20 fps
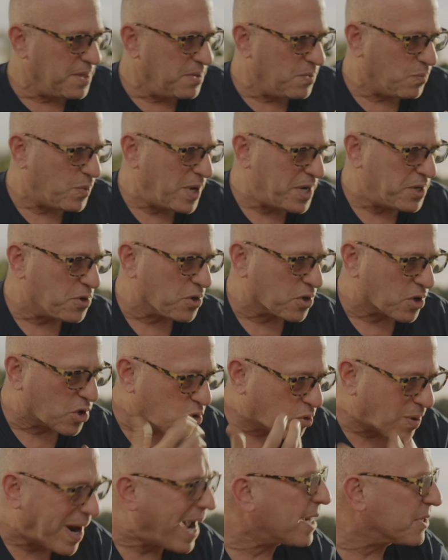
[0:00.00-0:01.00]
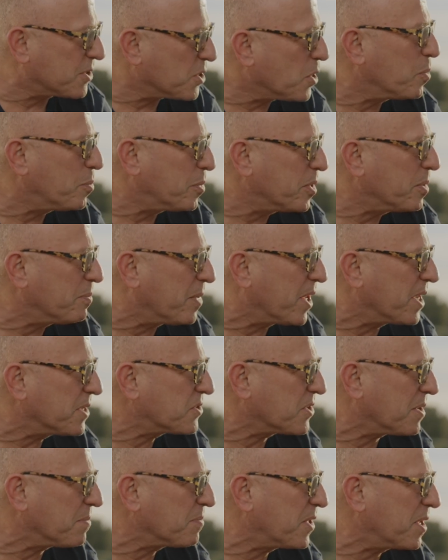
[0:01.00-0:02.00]
when you're cracked open by
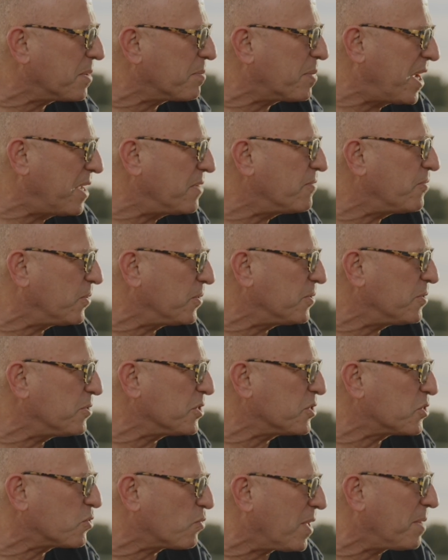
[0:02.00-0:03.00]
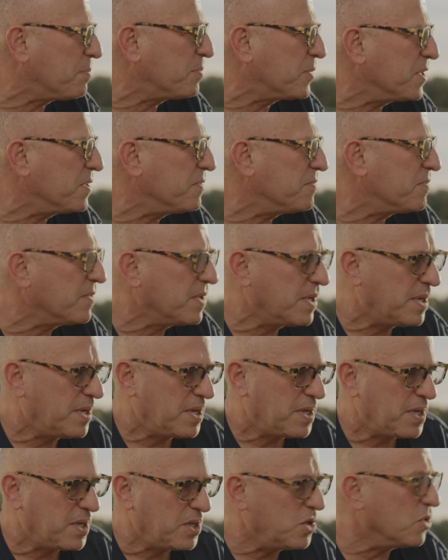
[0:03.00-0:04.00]
something painful or disruptive,
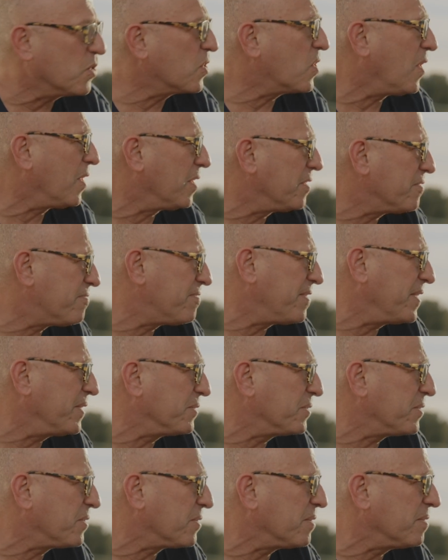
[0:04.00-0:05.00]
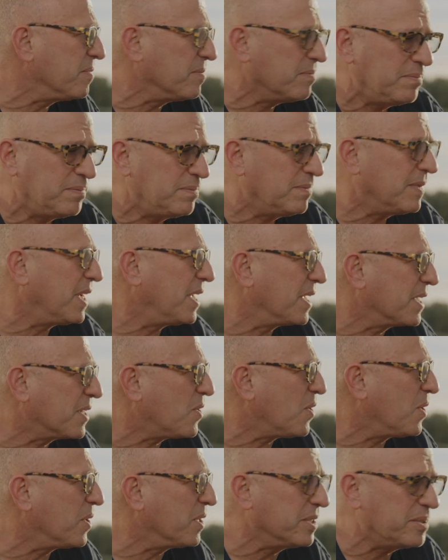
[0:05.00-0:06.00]
you call it failure. I
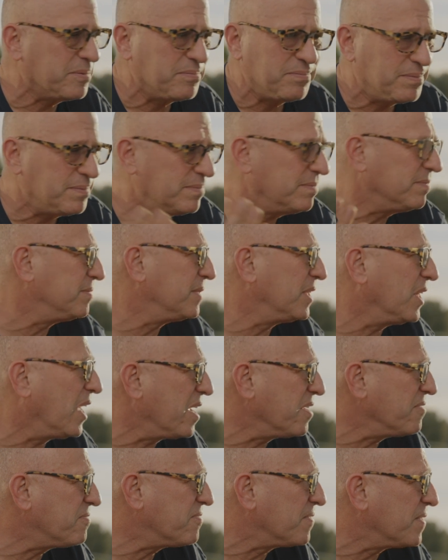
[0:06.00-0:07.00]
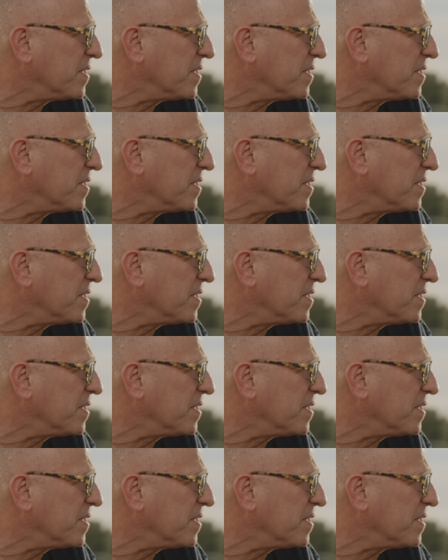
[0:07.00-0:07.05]
call it life.